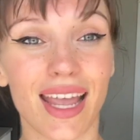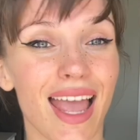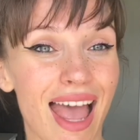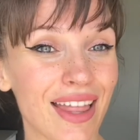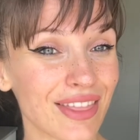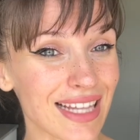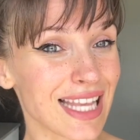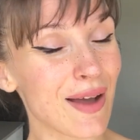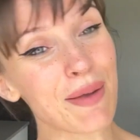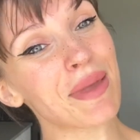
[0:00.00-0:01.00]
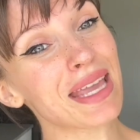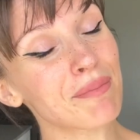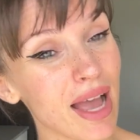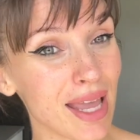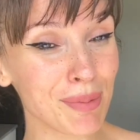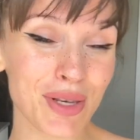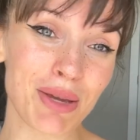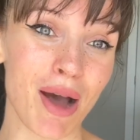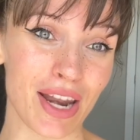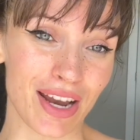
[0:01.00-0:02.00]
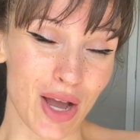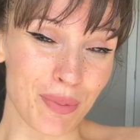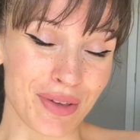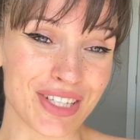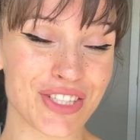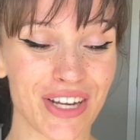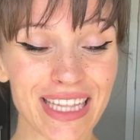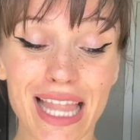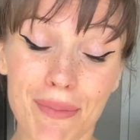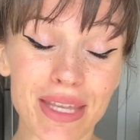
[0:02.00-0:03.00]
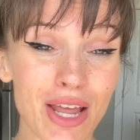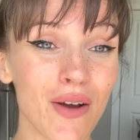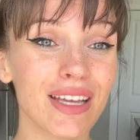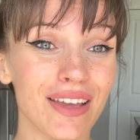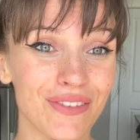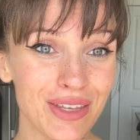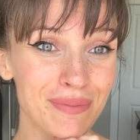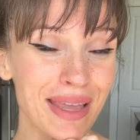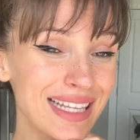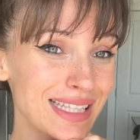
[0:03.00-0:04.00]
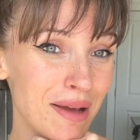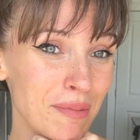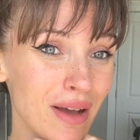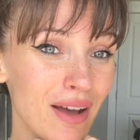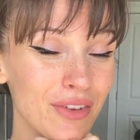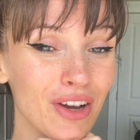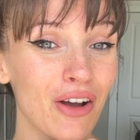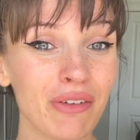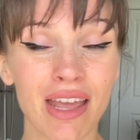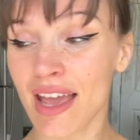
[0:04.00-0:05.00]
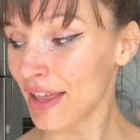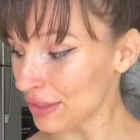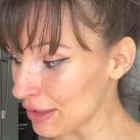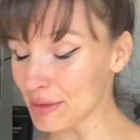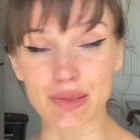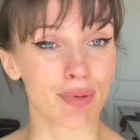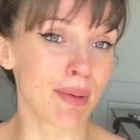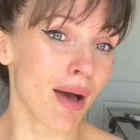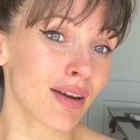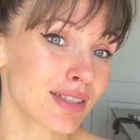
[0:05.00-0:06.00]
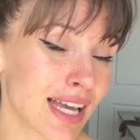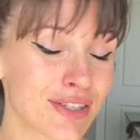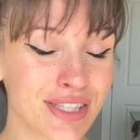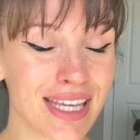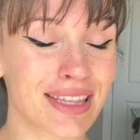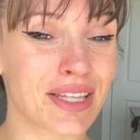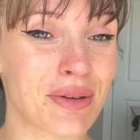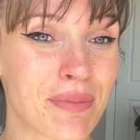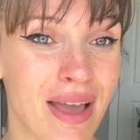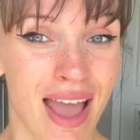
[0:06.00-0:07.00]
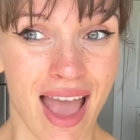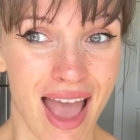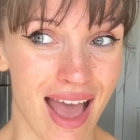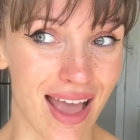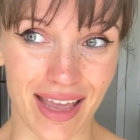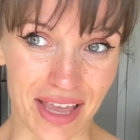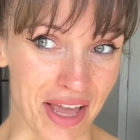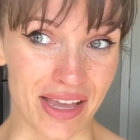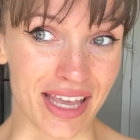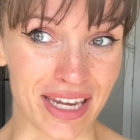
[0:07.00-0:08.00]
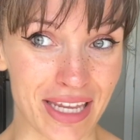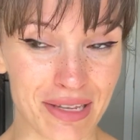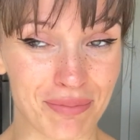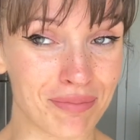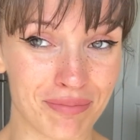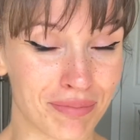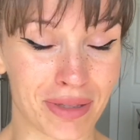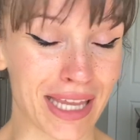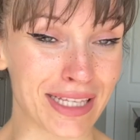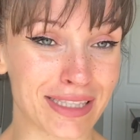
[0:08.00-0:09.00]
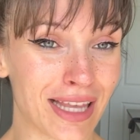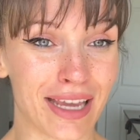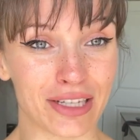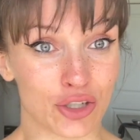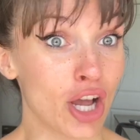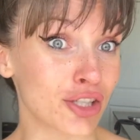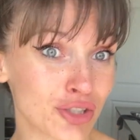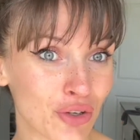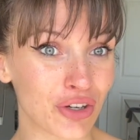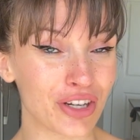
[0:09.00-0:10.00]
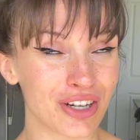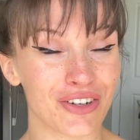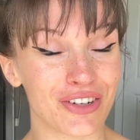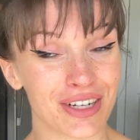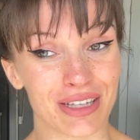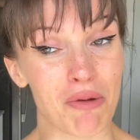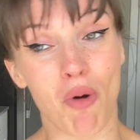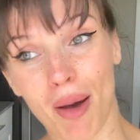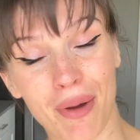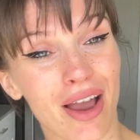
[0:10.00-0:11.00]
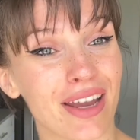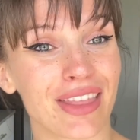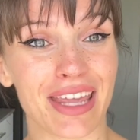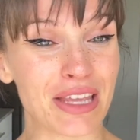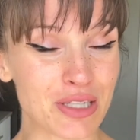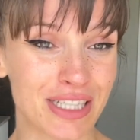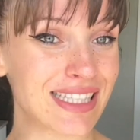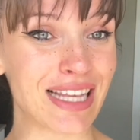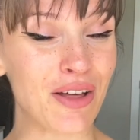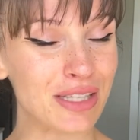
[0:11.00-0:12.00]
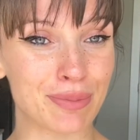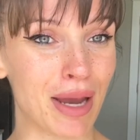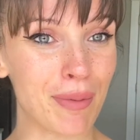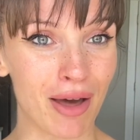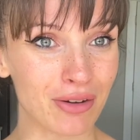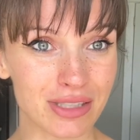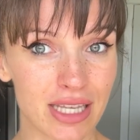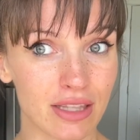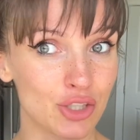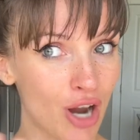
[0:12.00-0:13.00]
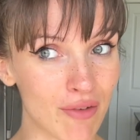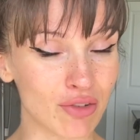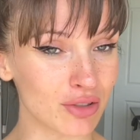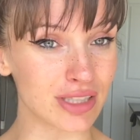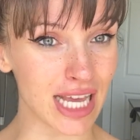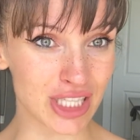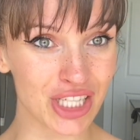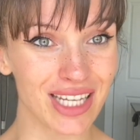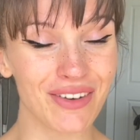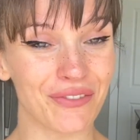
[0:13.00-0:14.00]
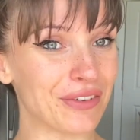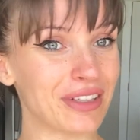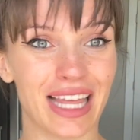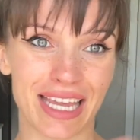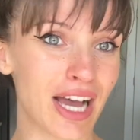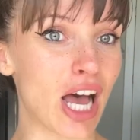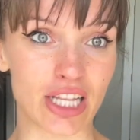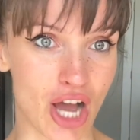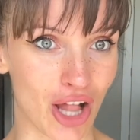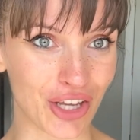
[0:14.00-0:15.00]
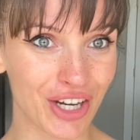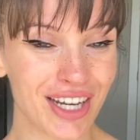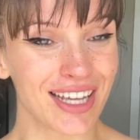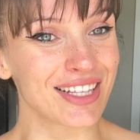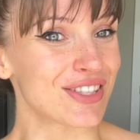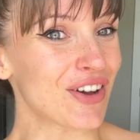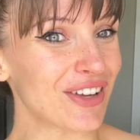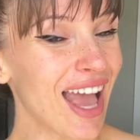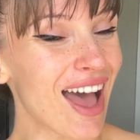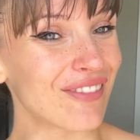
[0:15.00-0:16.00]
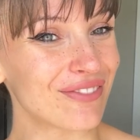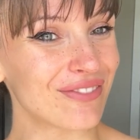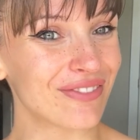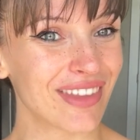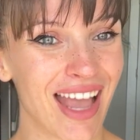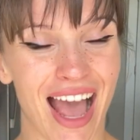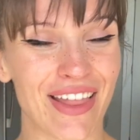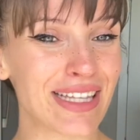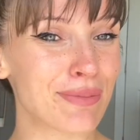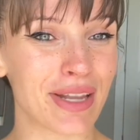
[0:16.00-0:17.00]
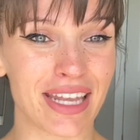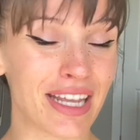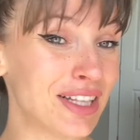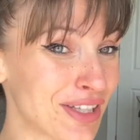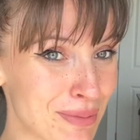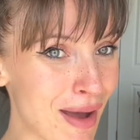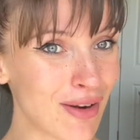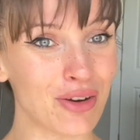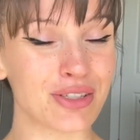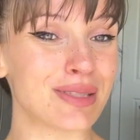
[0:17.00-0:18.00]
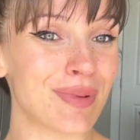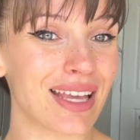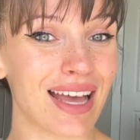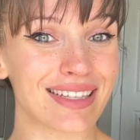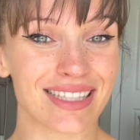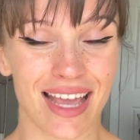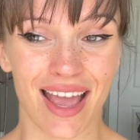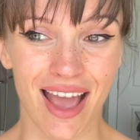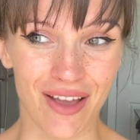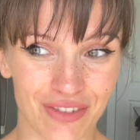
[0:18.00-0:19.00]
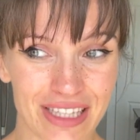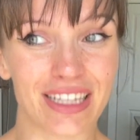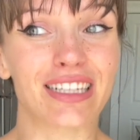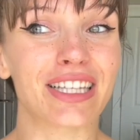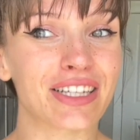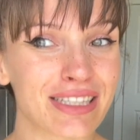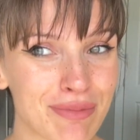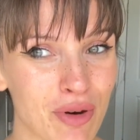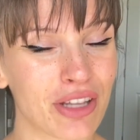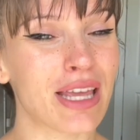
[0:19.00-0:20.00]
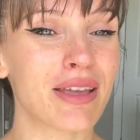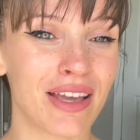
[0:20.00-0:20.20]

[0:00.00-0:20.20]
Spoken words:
And that's how I make my beauty water. I hope you enjoyed. Let me know if you make some of your own. The little spray bottles, I just get them at any place like a drugstore or like Walmart. They usually sell the spray bottles in the travel section for like $1. So yeah, I like to put it in a clear bottle just because I feel like the clear is more like